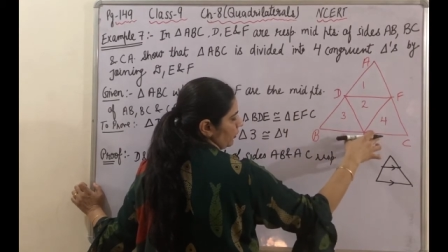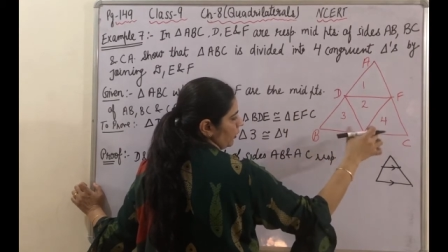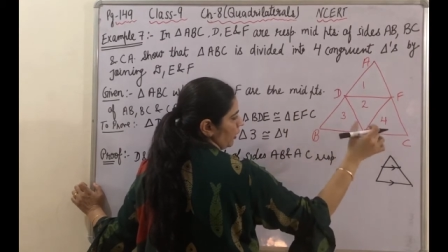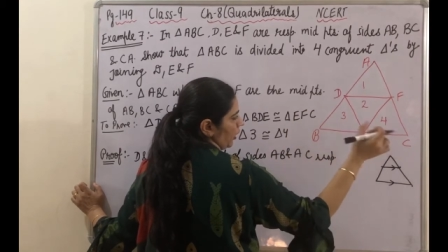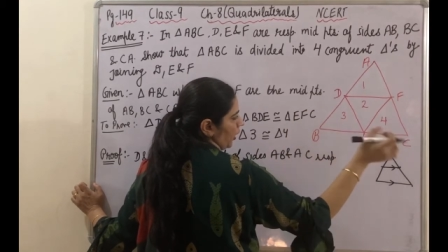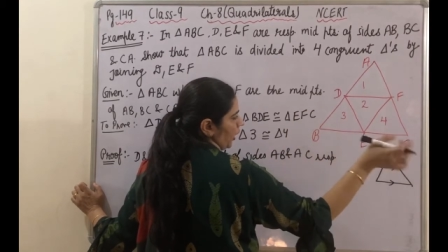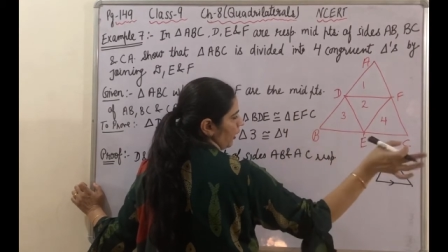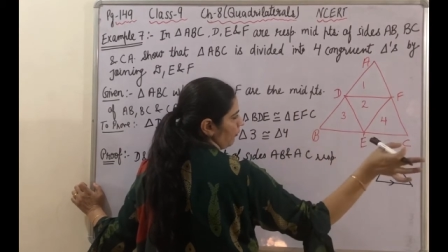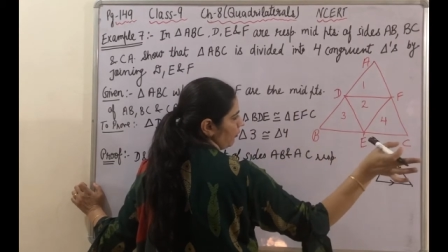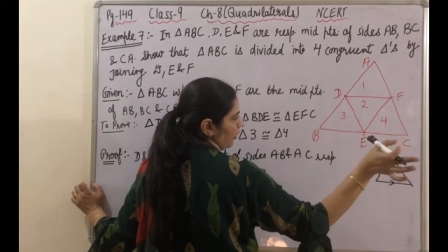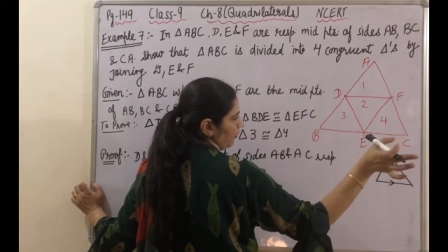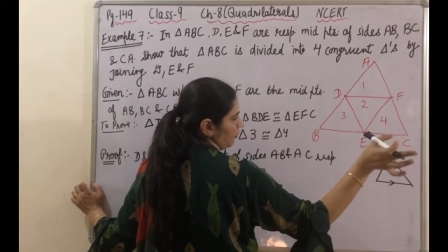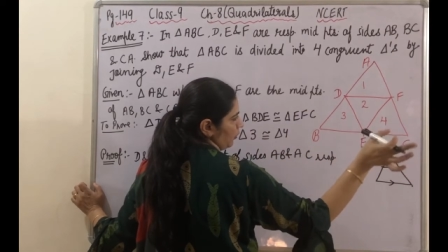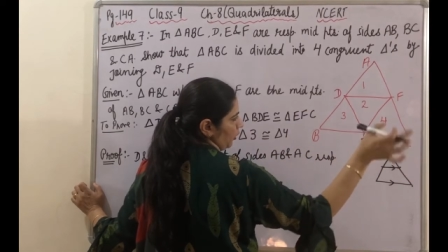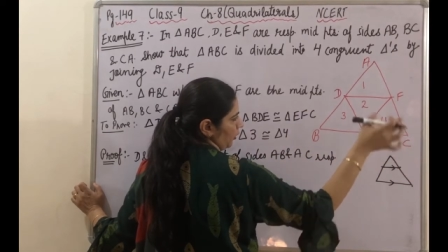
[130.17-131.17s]
Half I am
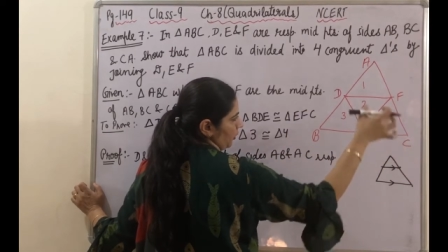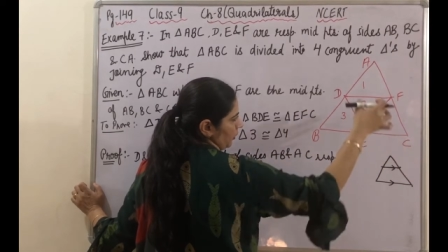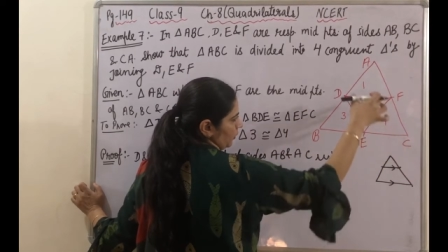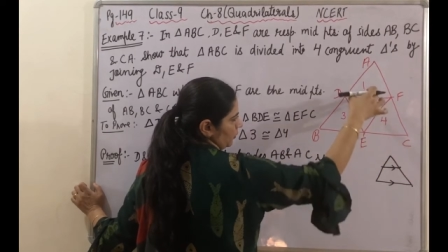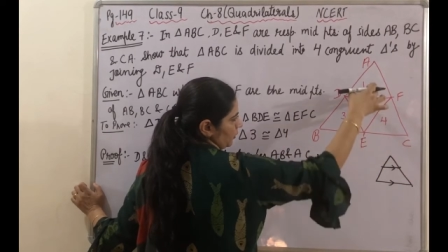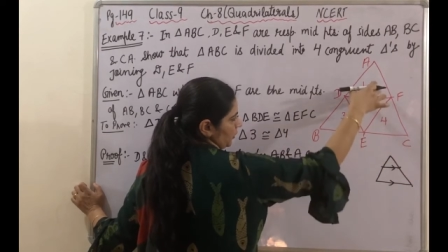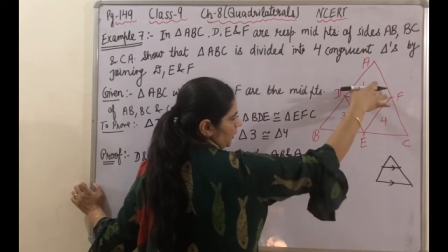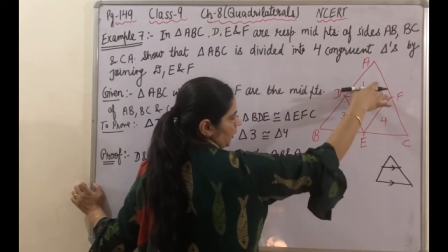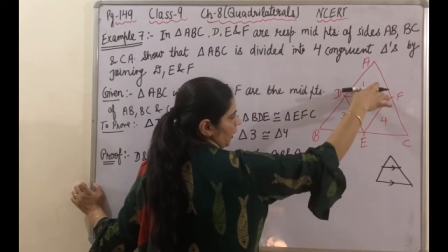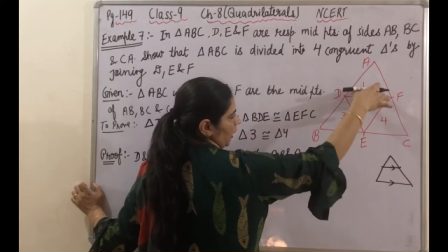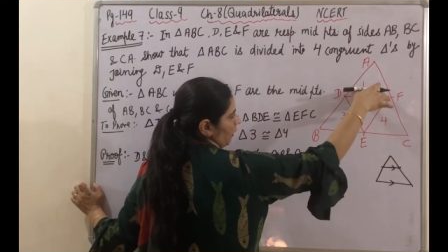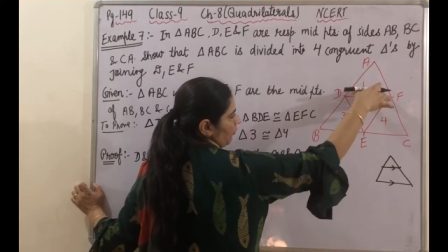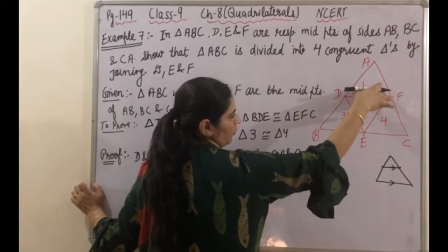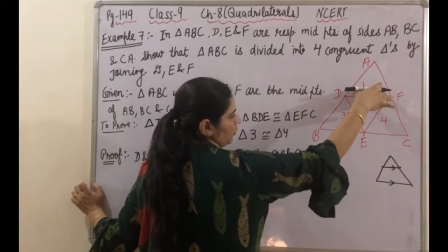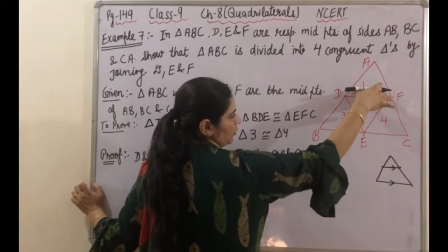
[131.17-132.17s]
not using, I am
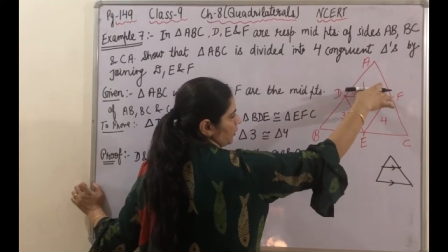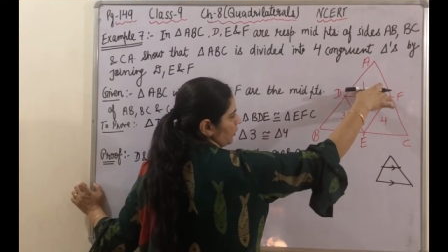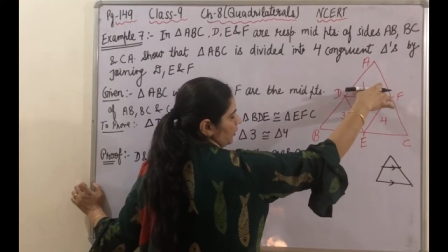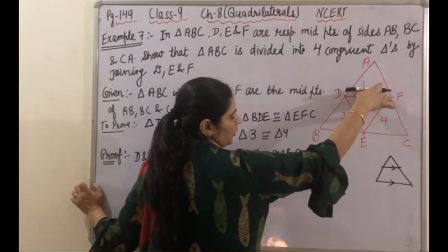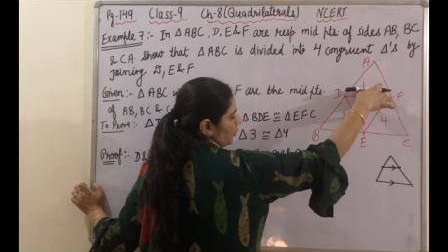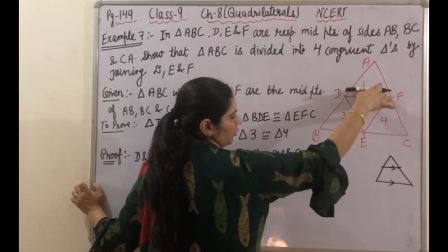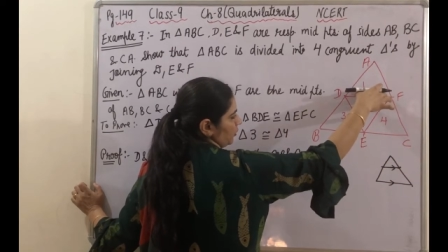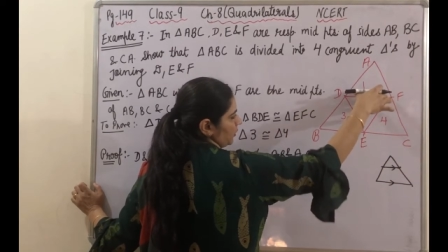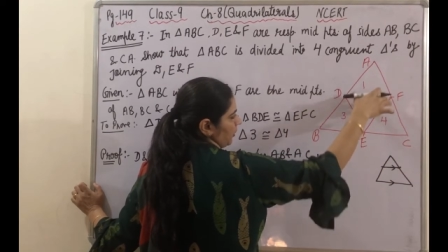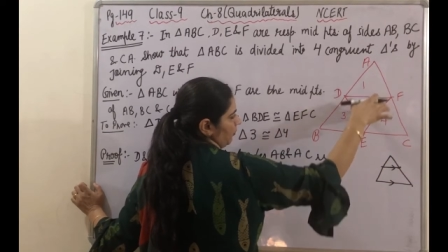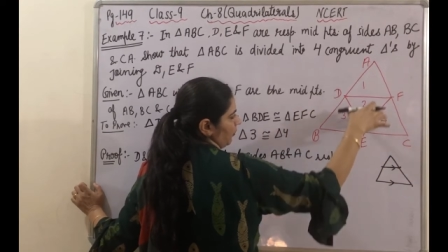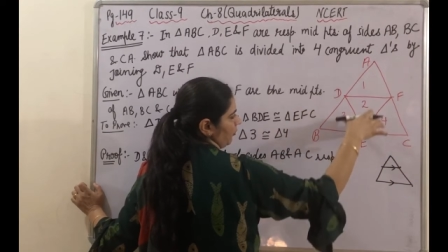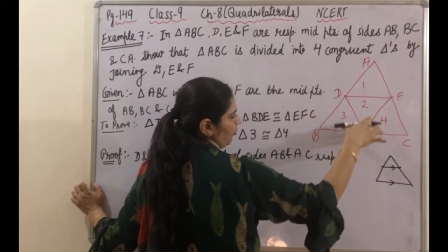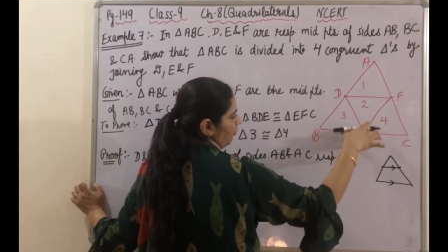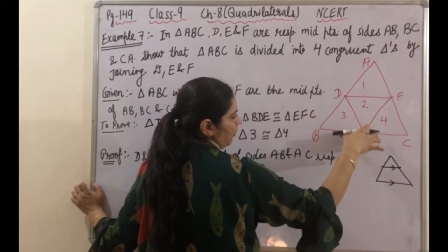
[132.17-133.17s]
using the concept
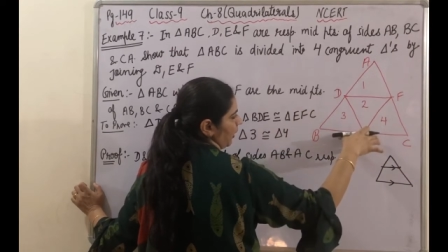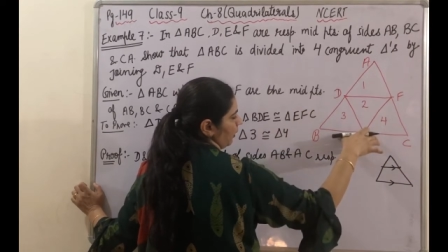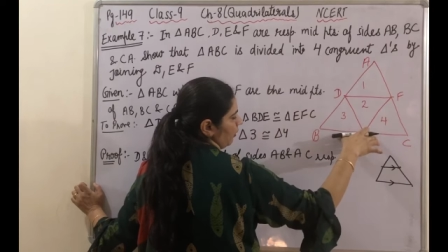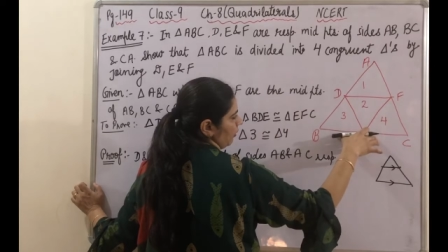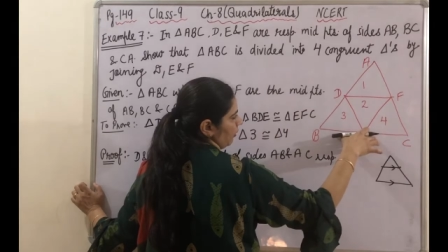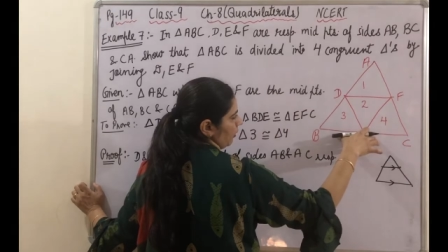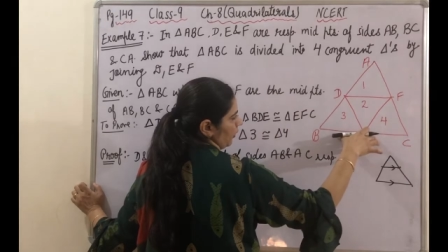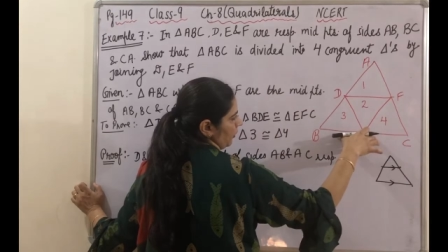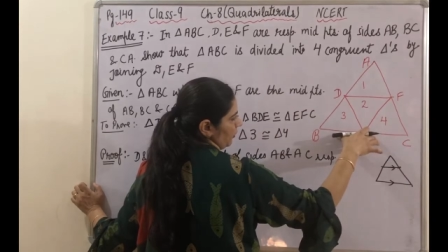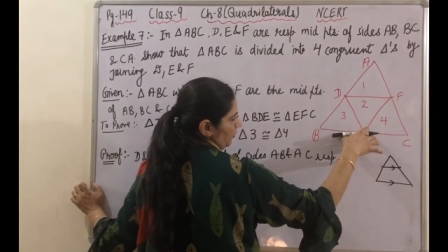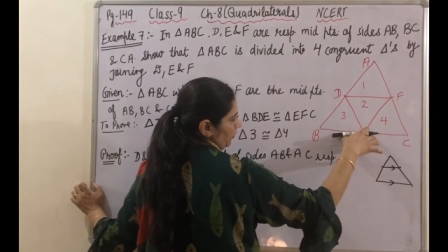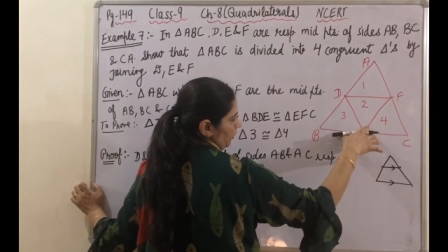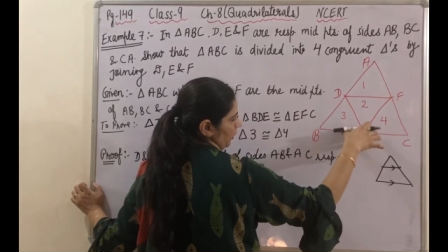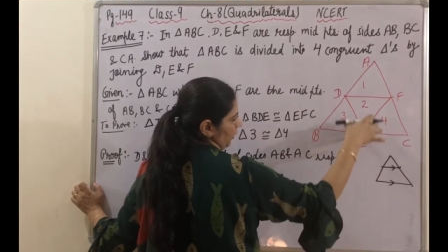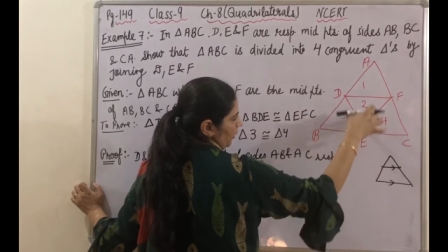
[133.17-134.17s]
of parallel line
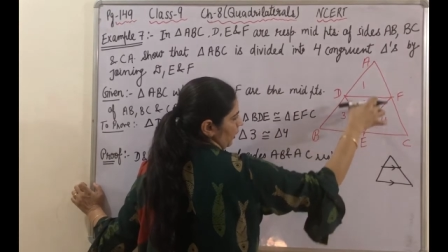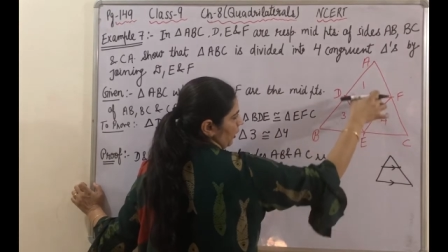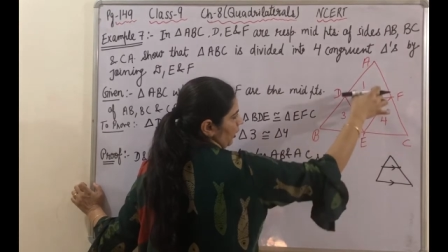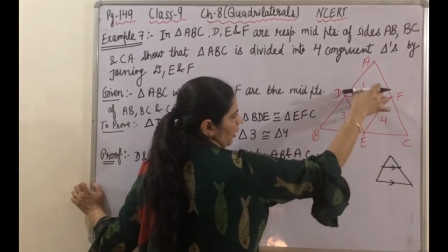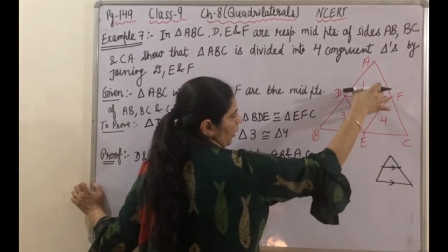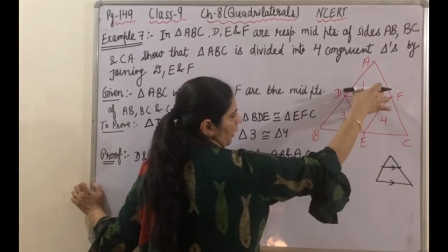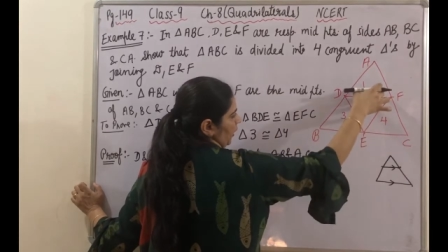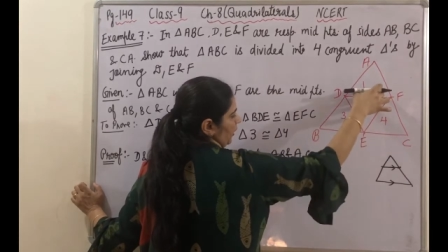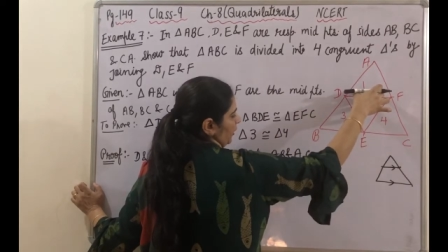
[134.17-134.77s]
only. I will